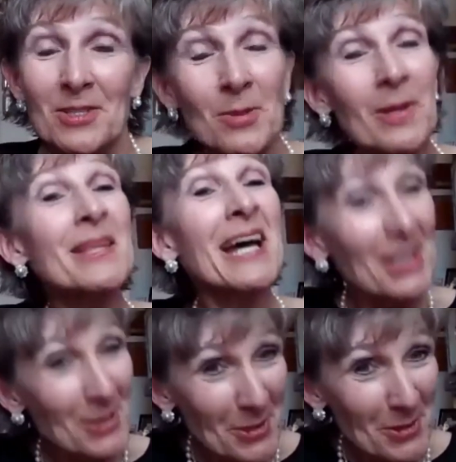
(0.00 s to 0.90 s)
So on
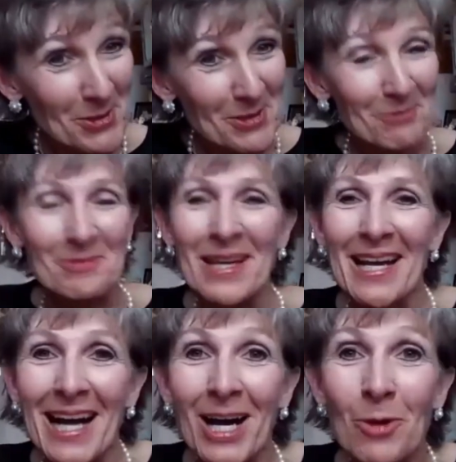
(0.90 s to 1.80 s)
that note,
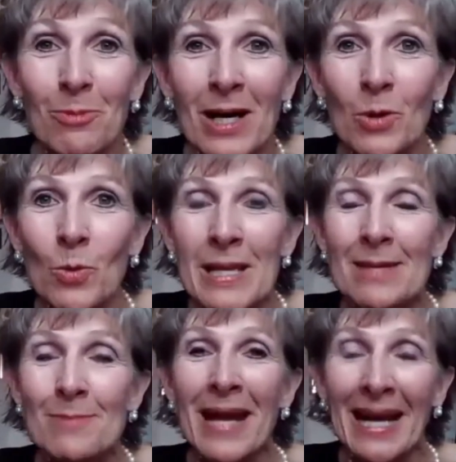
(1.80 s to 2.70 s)
how about
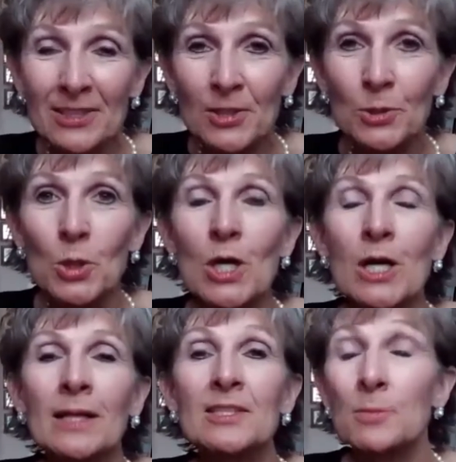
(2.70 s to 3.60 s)
we pass
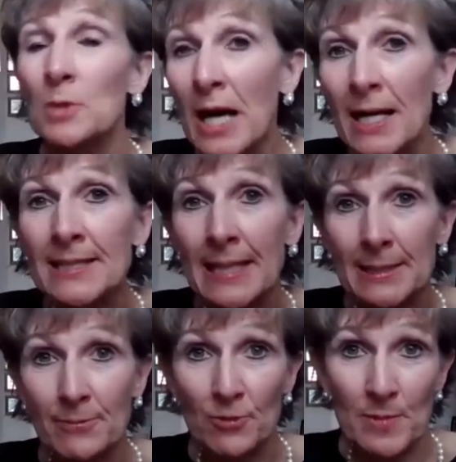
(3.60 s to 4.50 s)
along some
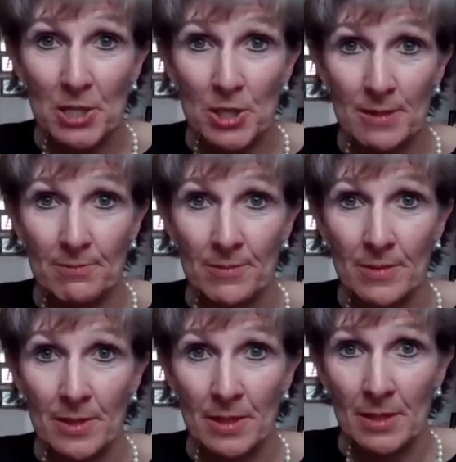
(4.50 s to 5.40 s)
contact information?
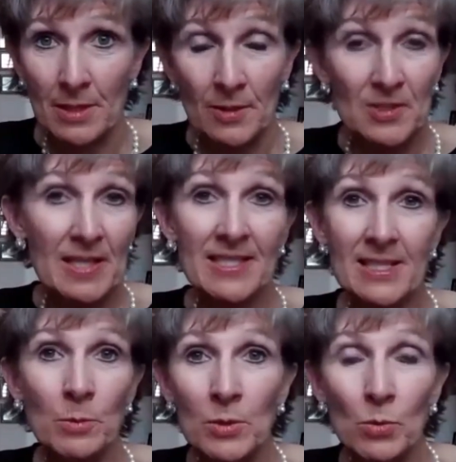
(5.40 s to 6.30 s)
Let's say
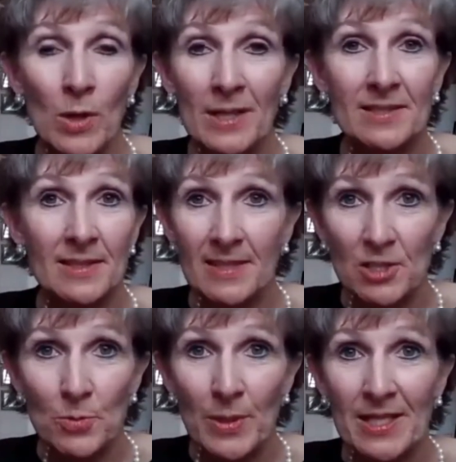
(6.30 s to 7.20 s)
someone wants to
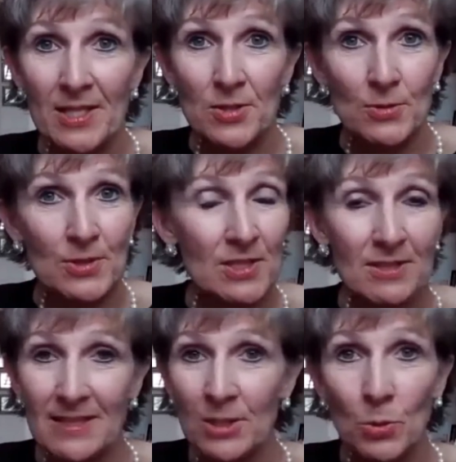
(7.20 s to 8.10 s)
touch base or
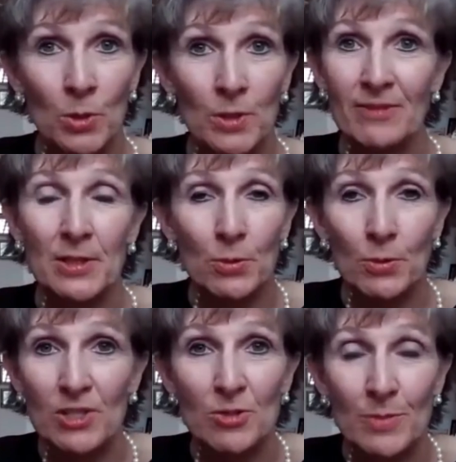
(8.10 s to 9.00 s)
send a word of
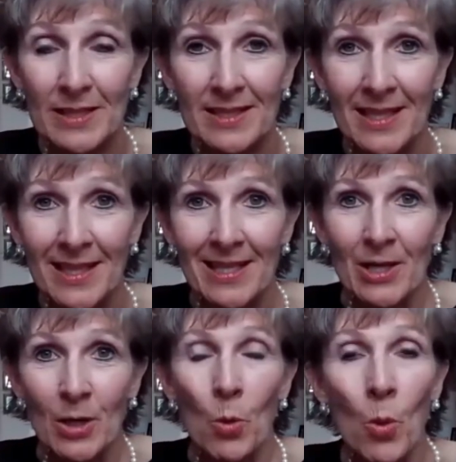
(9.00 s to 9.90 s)
encouragement.
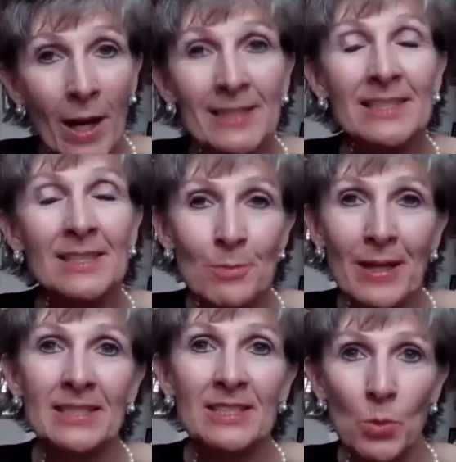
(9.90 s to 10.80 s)
What's the
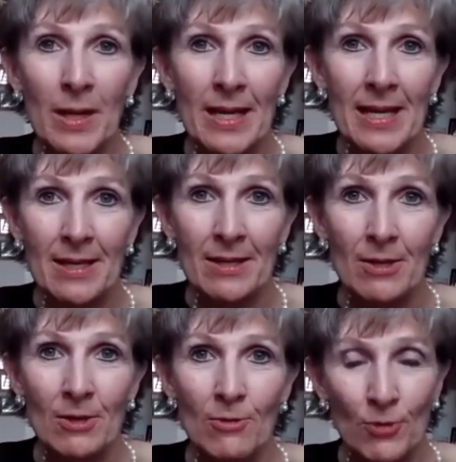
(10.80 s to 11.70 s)
best way
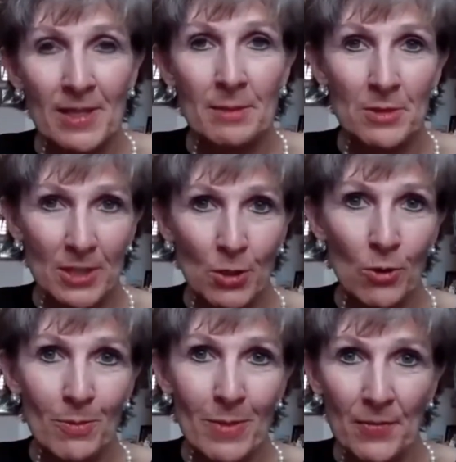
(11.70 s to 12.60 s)
for them to
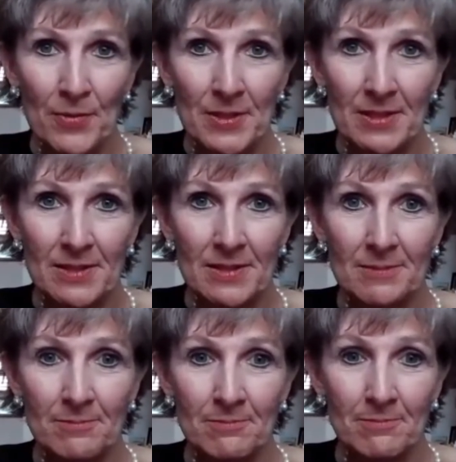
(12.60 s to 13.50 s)
go about
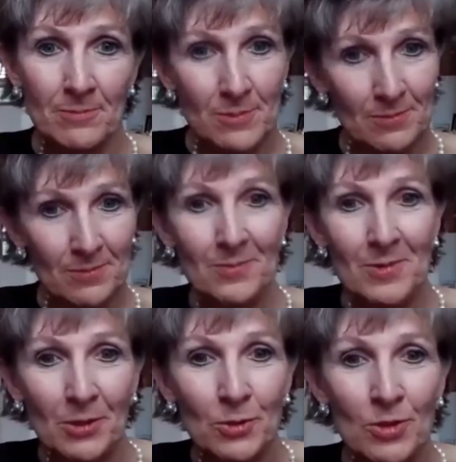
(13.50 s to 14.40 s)
this?
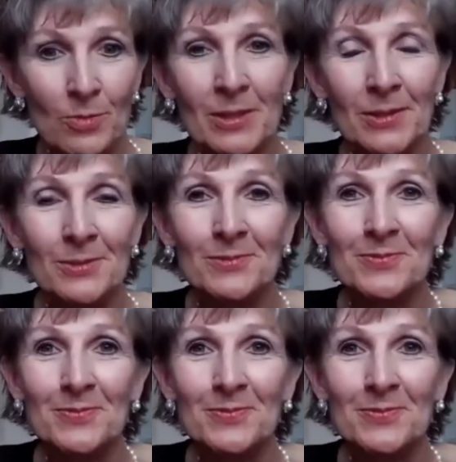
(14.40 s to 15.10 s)
Dr. DeBell?